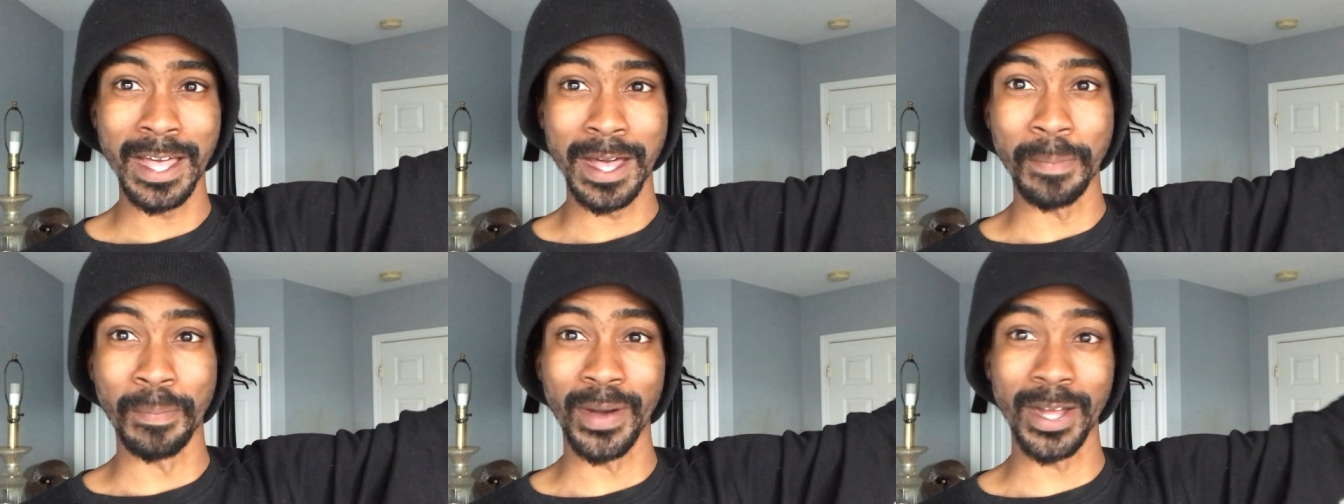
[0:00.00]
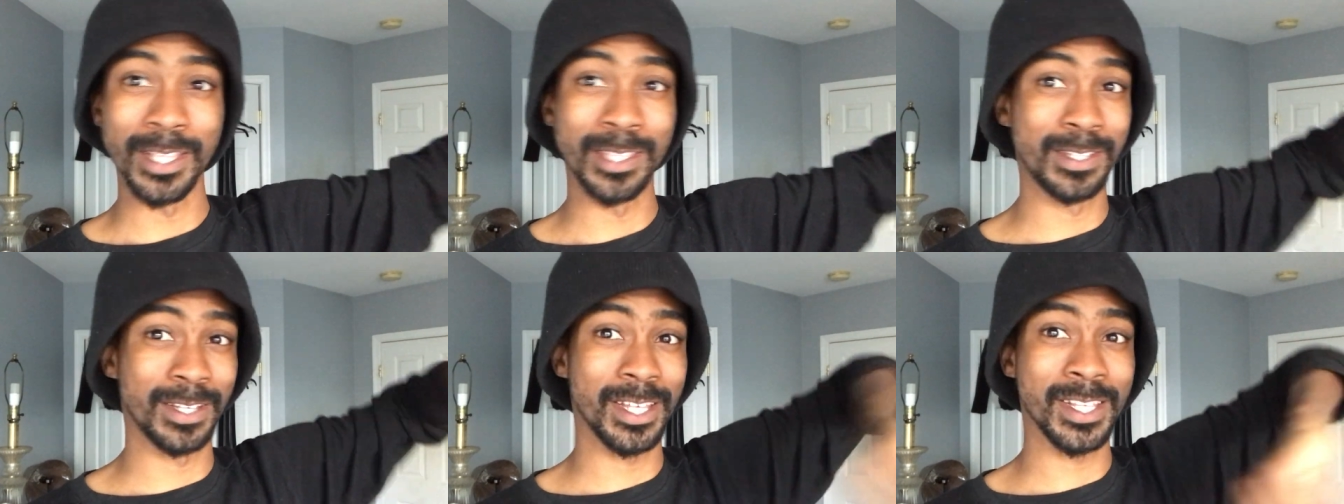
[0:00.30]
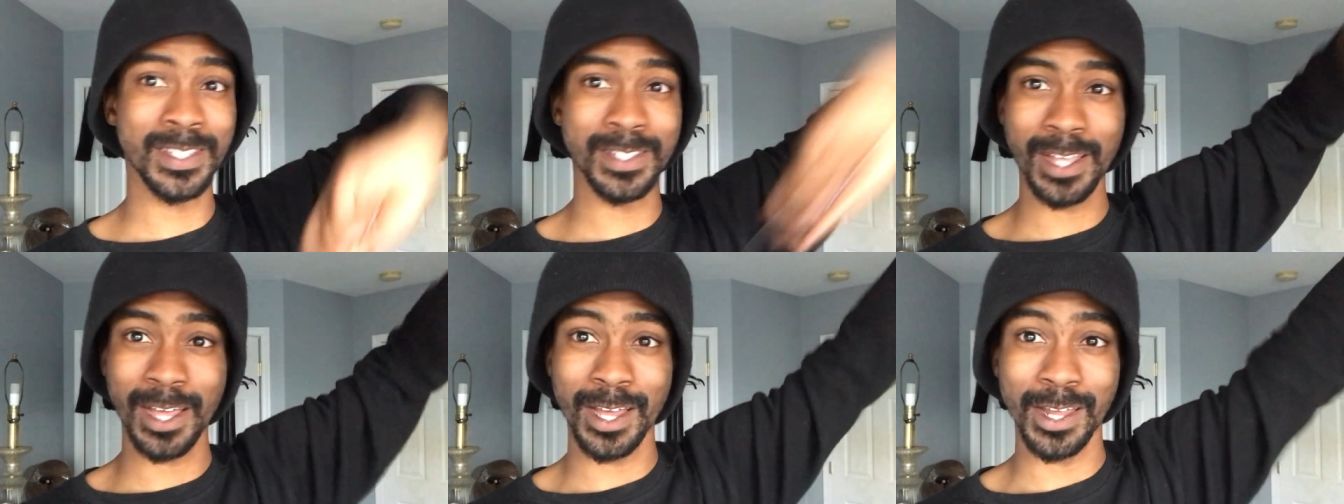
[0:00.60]
but
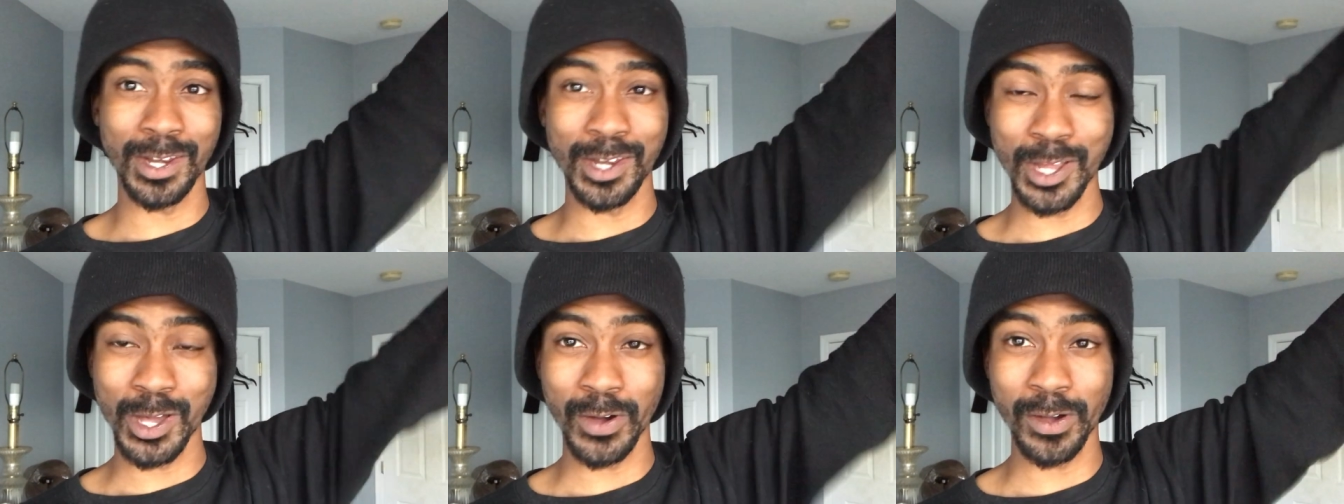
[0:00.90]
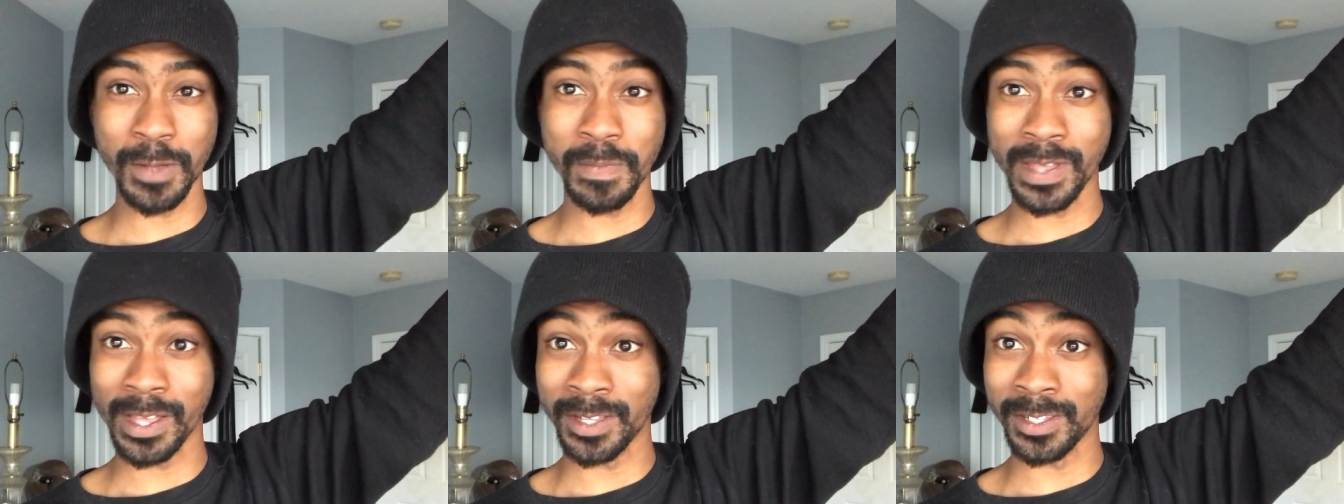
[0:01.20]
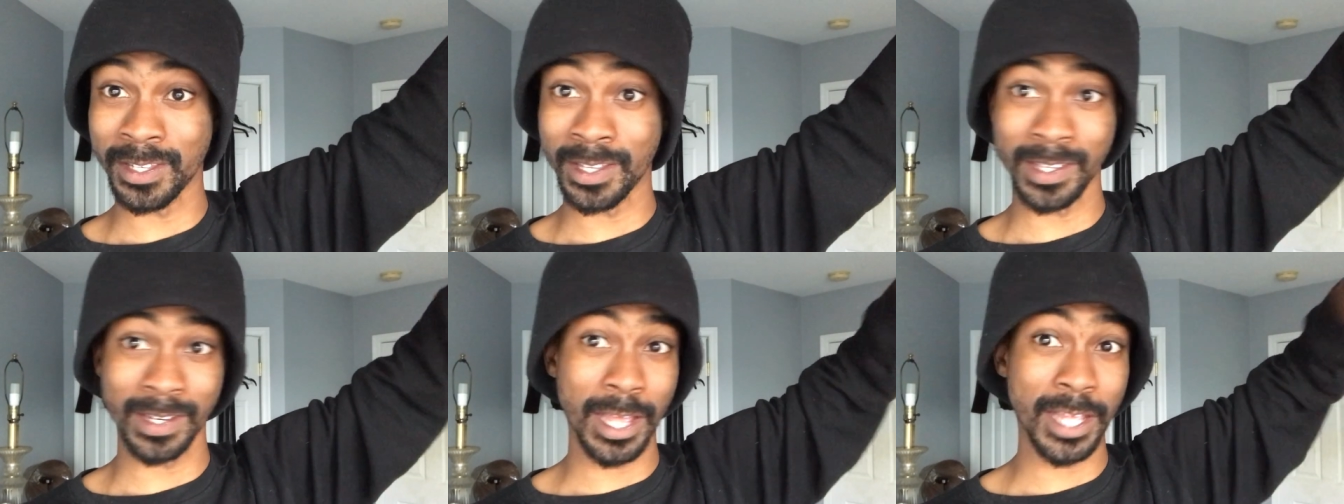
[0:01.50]
does not know it because
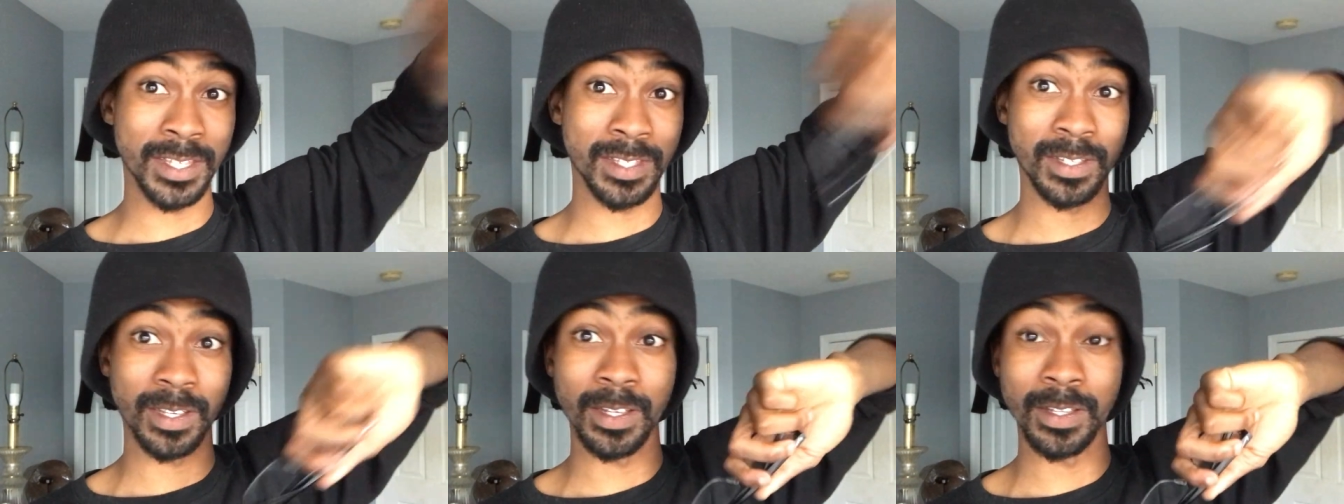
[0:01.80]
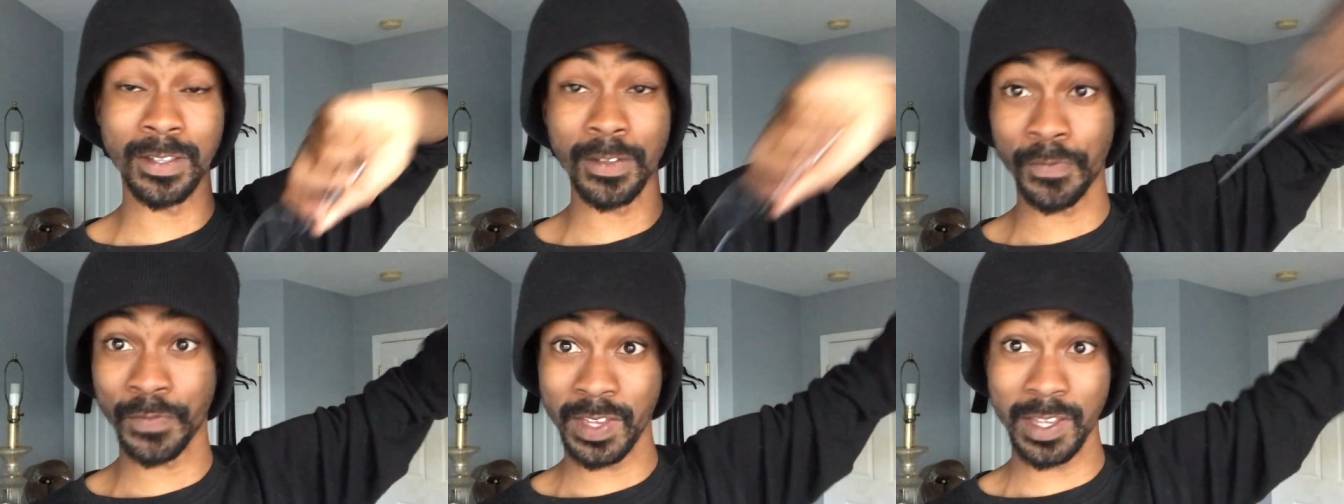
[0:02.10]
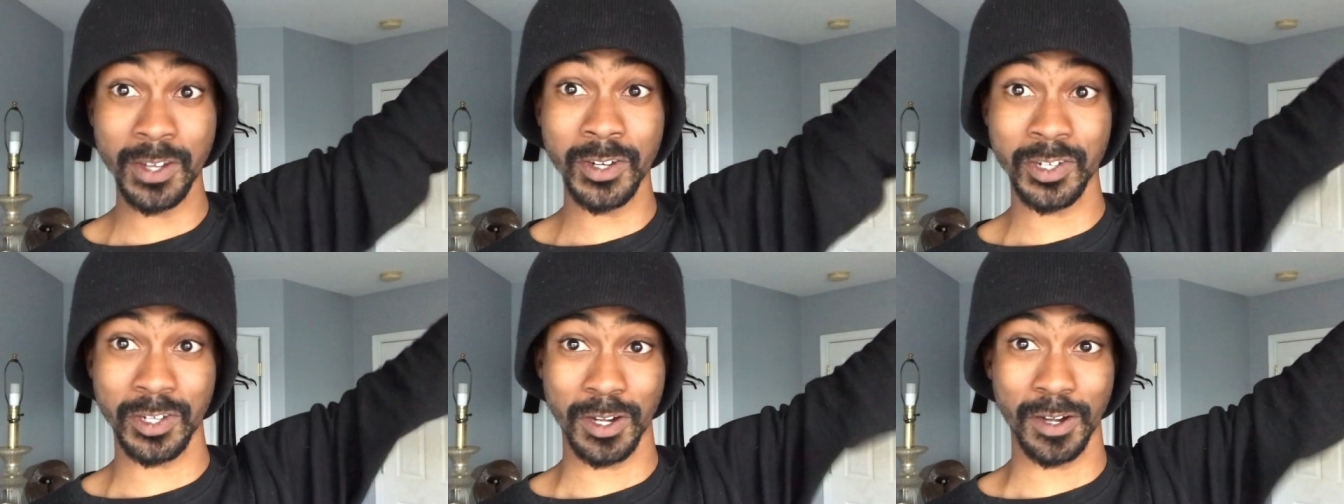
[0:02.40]
he cannot see the
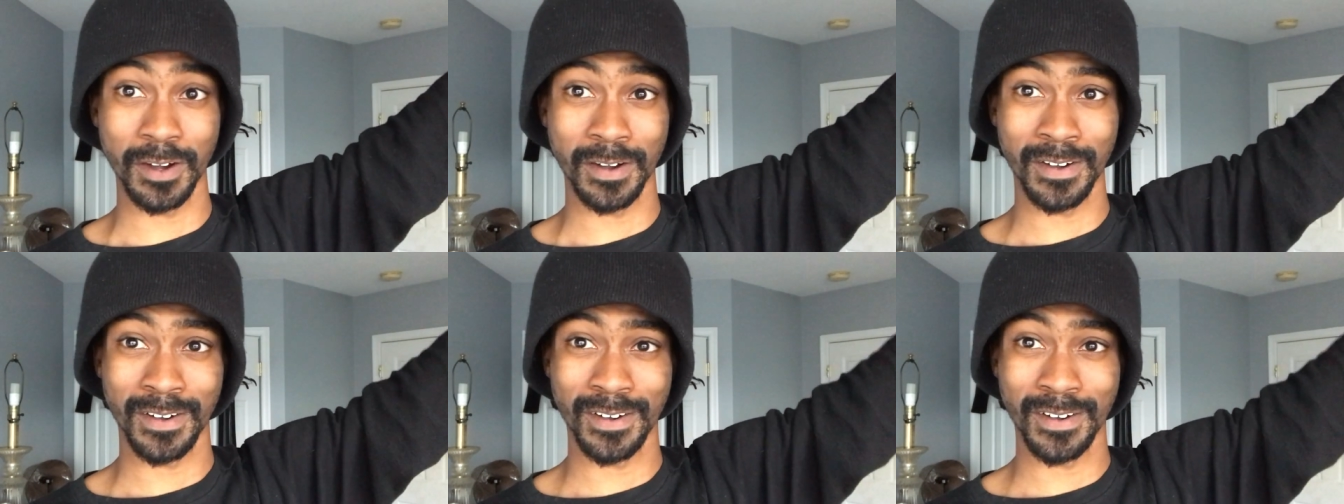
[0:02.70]
future.